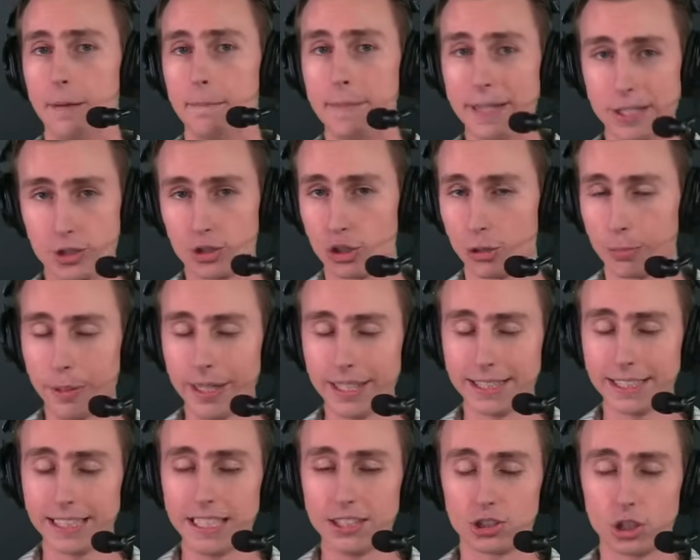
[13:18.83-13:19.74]
Mitch
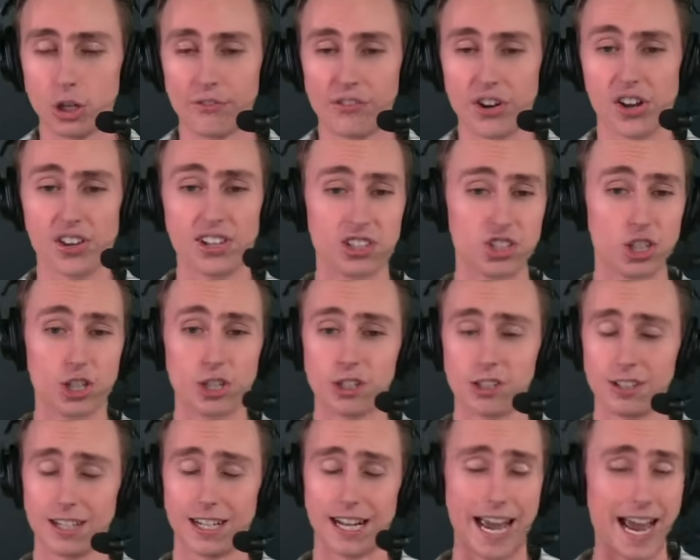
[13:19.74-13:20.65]
Trubisky so far this
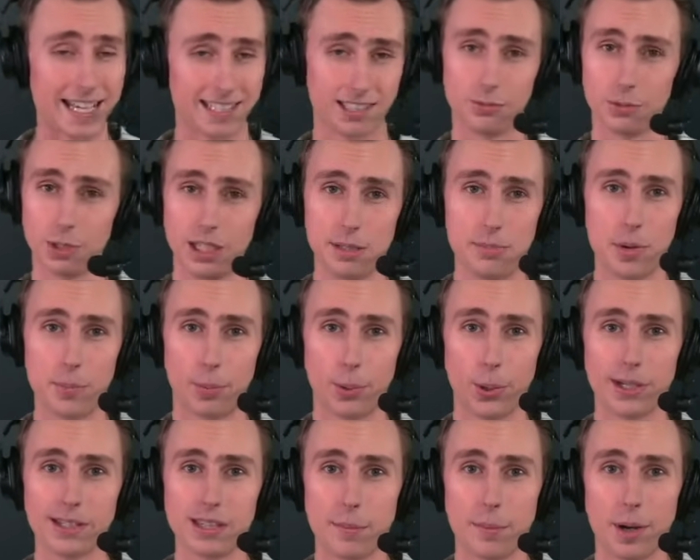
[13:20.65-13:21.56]
year hasn't really been
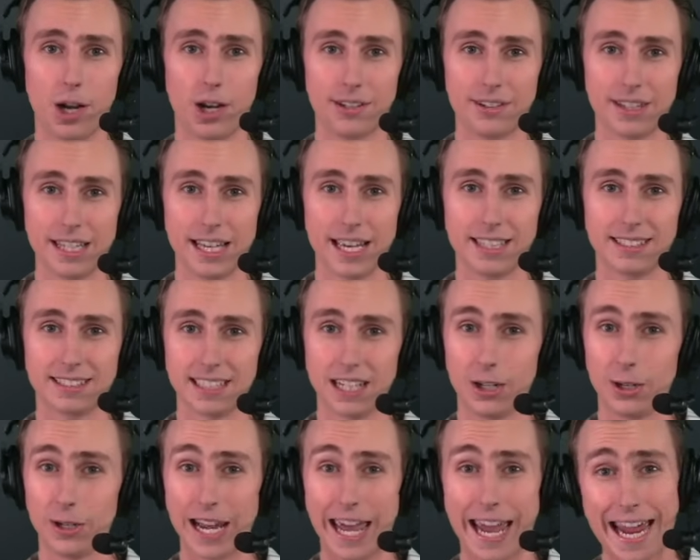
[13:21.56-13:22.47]
putting the ball in the end
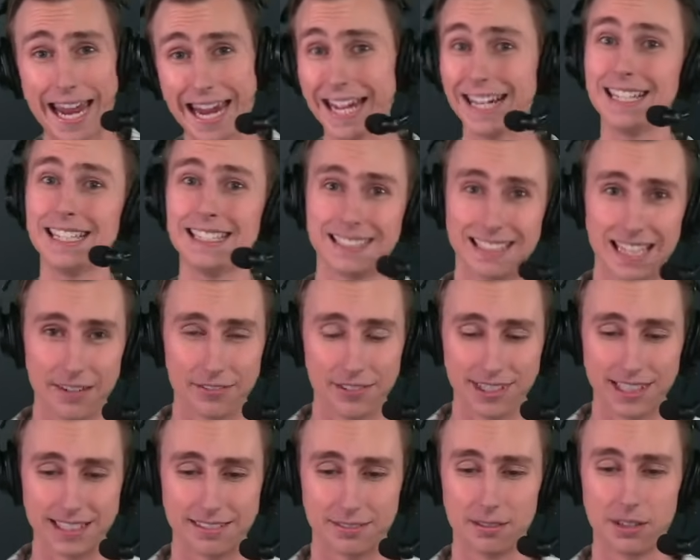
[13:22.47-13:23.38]
zone, and he's
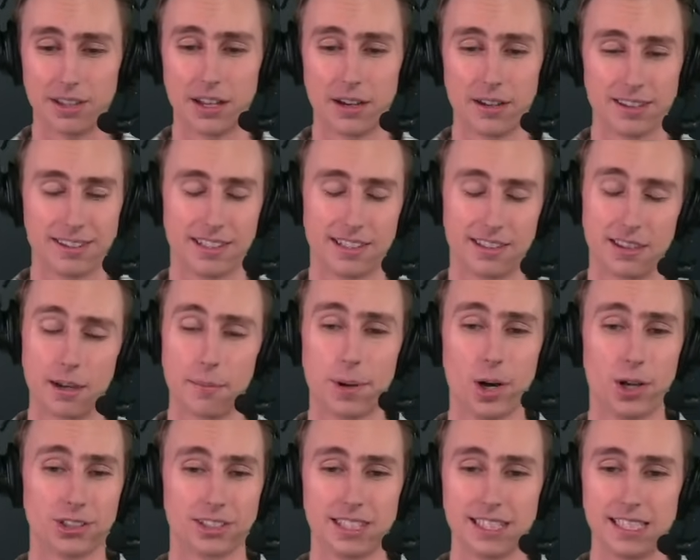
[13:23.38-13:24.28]
giving the
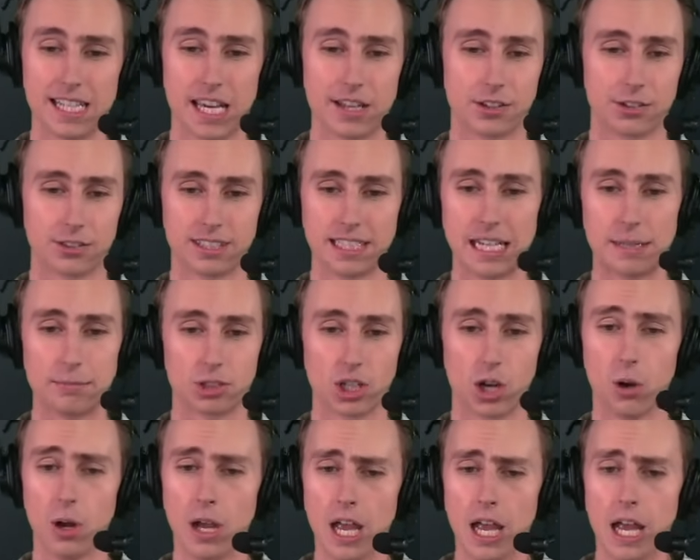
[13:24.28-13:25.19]
ball to the other team.
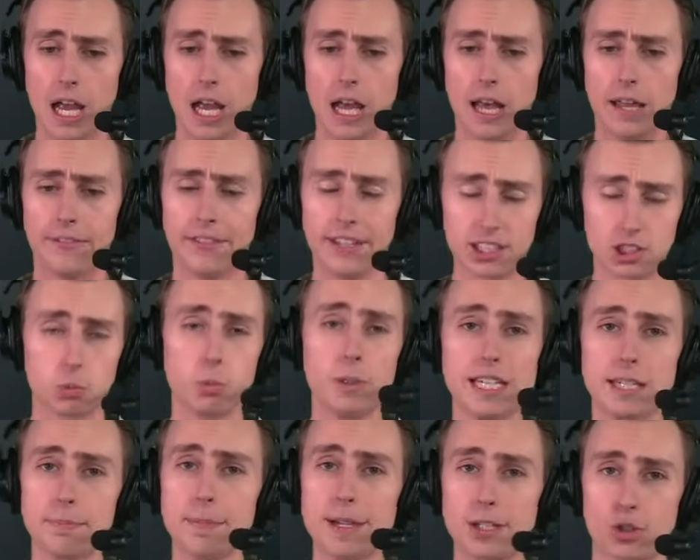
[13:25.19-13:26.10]
So this
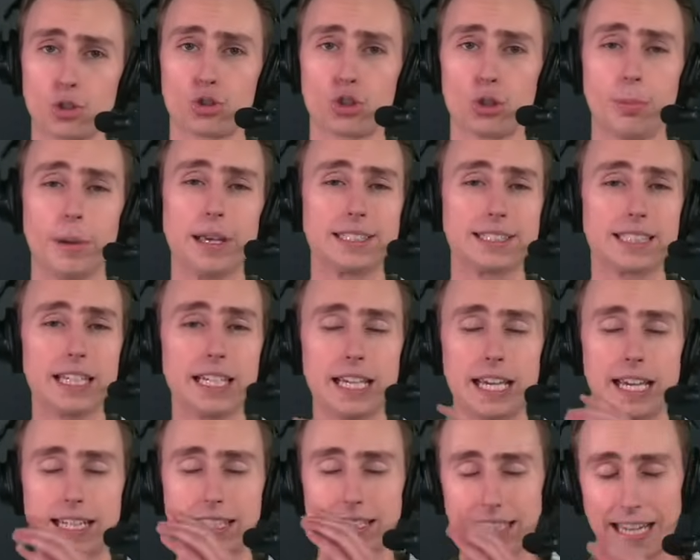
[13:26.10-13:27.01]
week, Mitchell
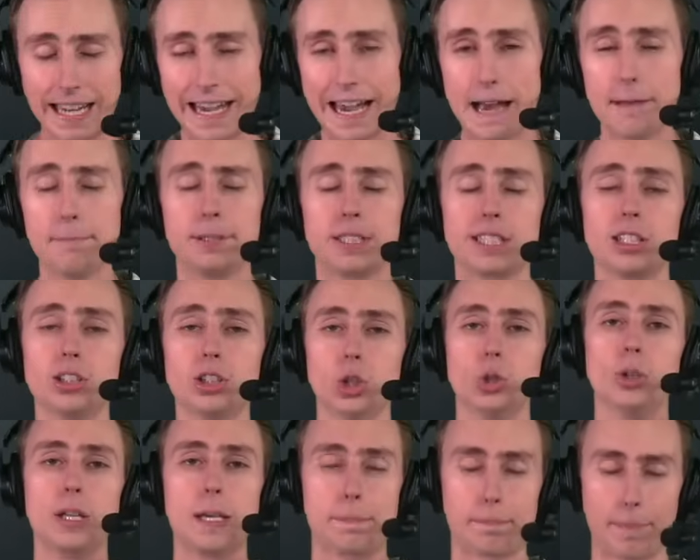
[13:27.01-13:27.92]
Trubisky, it is
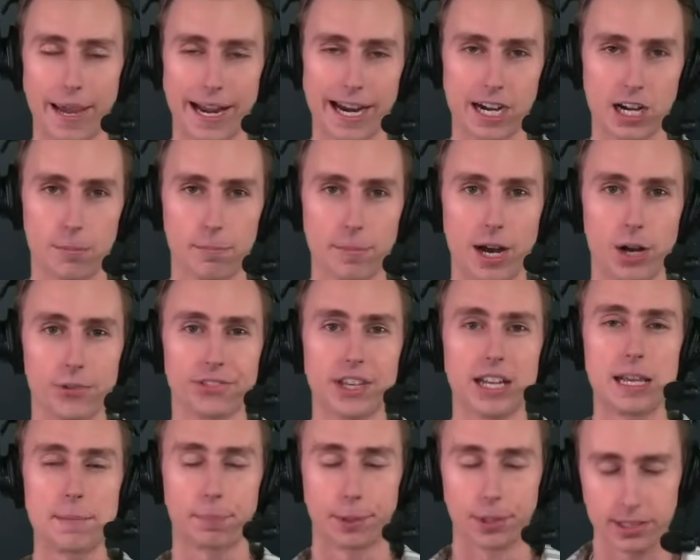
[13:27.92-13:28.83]
absolutely paramount
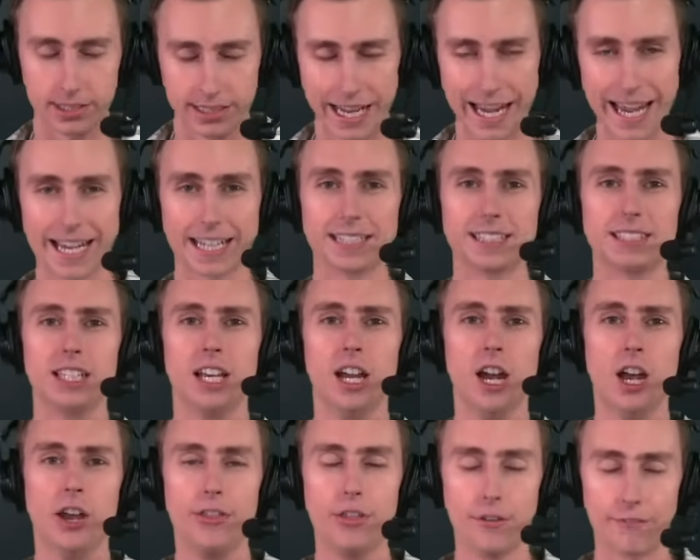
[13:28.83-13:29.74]
that he protects
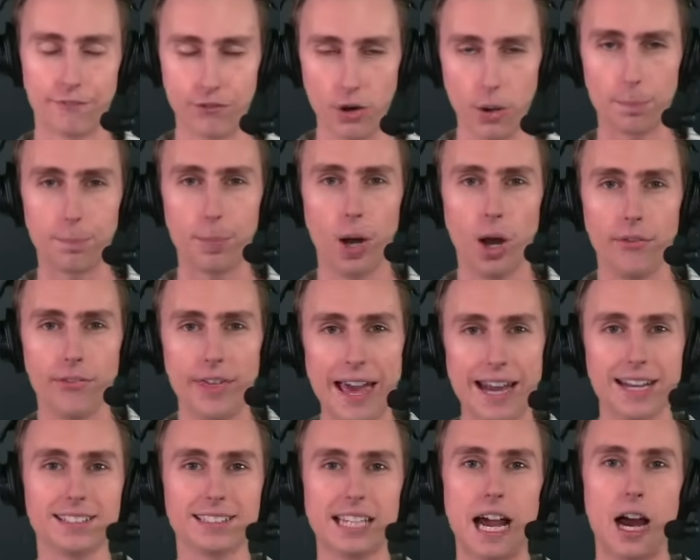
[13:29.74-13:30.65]
the football.
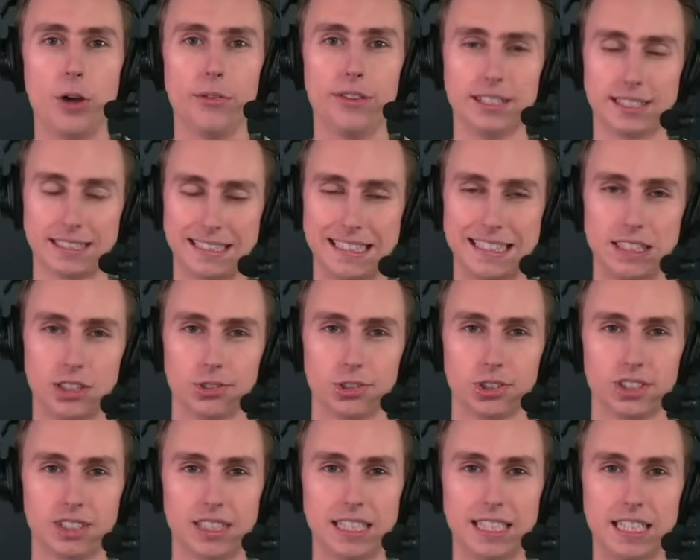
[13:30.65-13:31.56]
That is how this
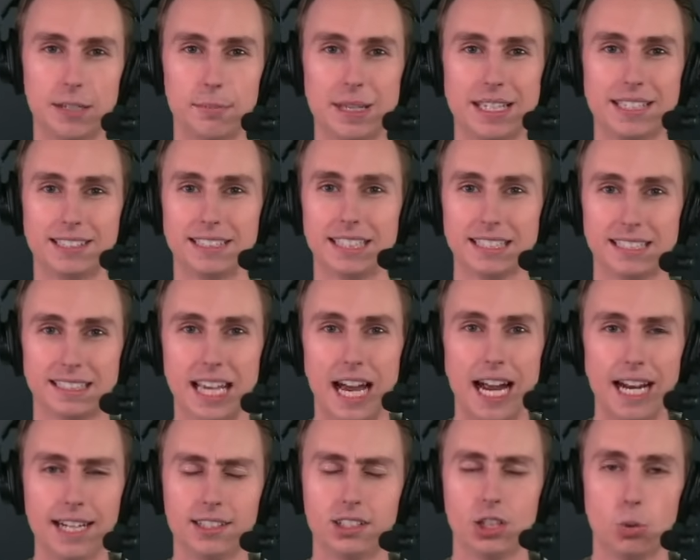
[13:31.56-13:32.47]
Steelers team is
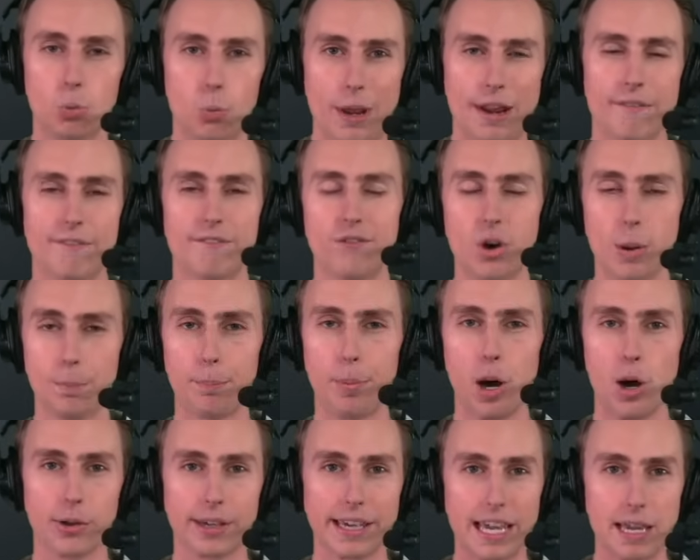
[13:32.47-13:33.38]
designed to win
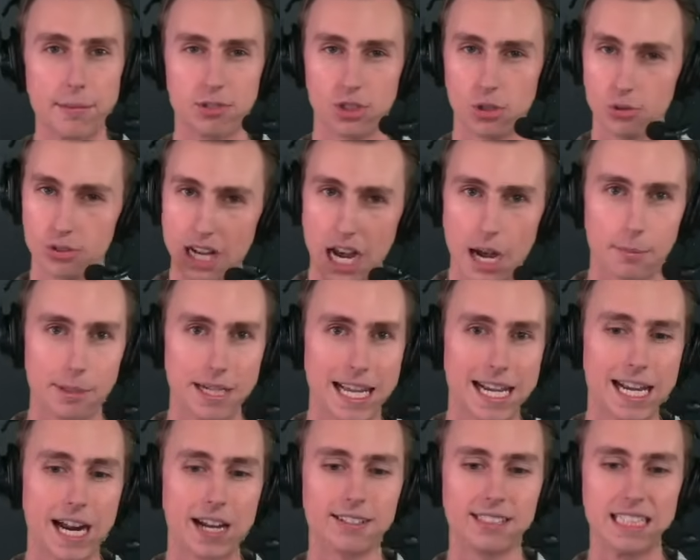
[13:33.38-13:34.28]
football games. You
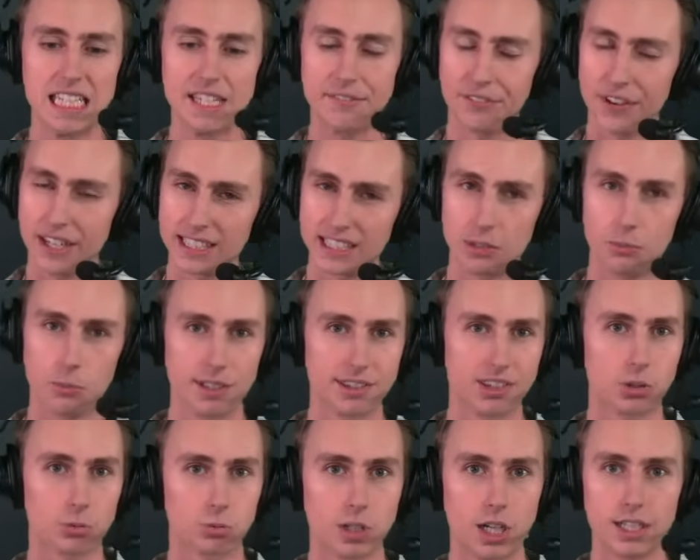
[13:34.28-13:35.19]
dominate on defense and
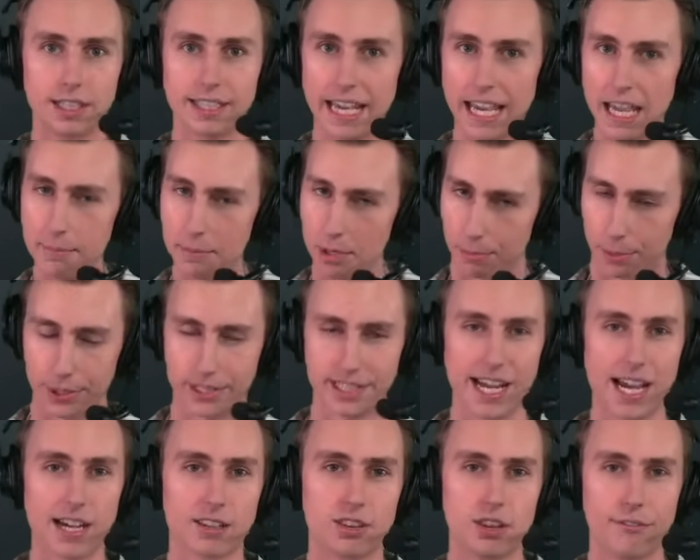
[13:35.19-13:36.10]
with the run game, you
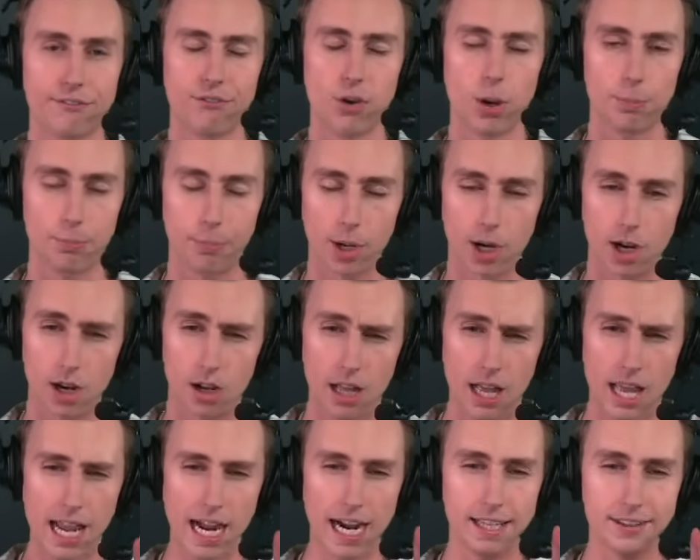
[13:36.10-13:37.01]
protect the
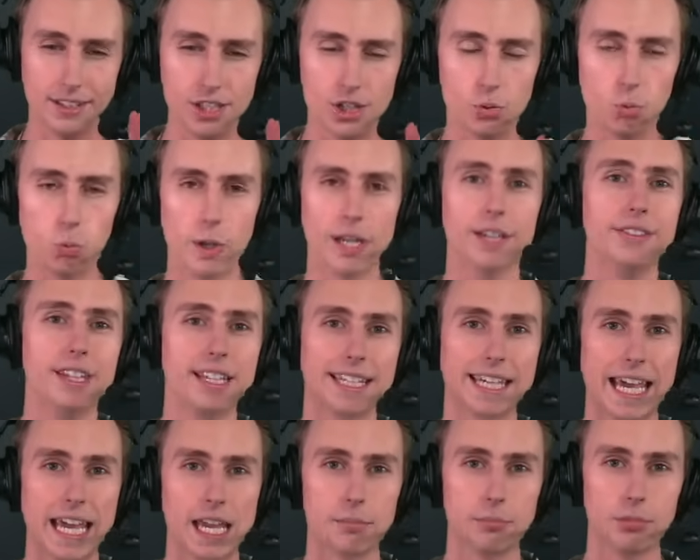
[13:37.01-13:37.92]
football, and then you win the
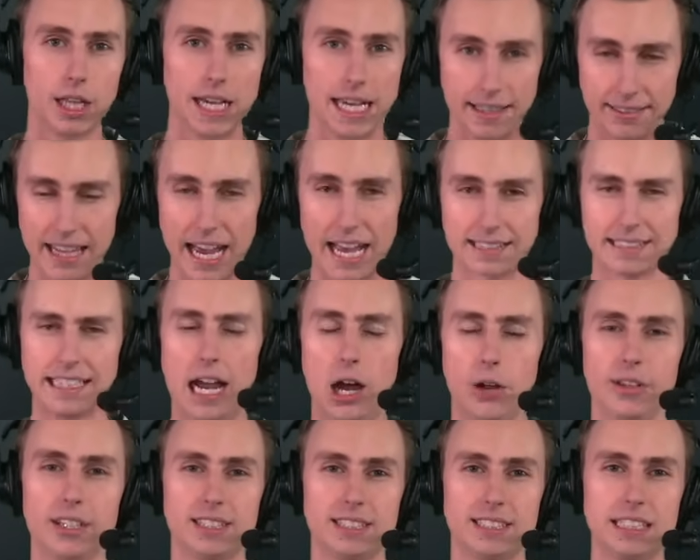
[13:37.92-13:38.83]
game late. That's
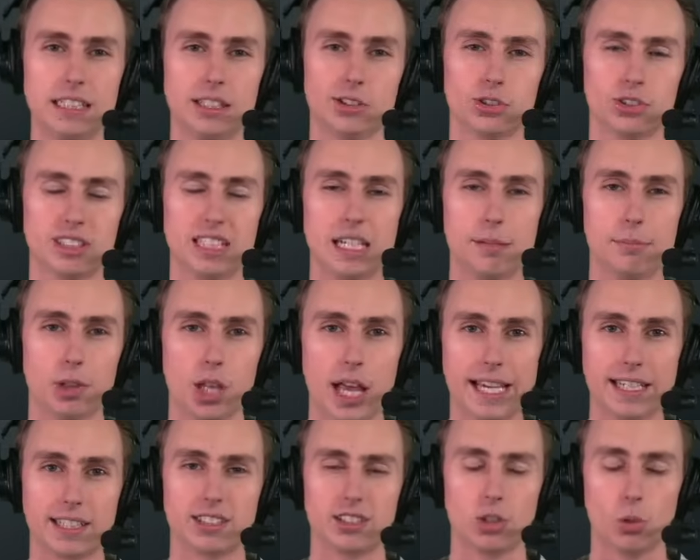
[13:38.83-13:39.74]
how this Steelers team
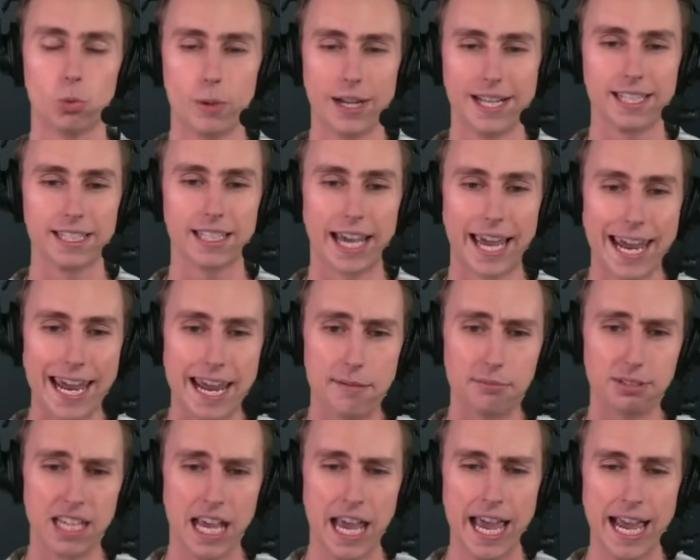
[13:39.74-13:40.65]
likes to win
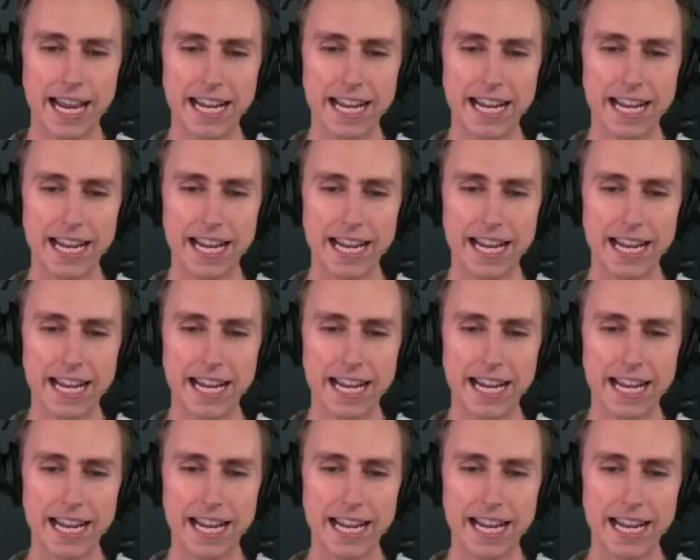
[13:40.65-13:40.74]
games.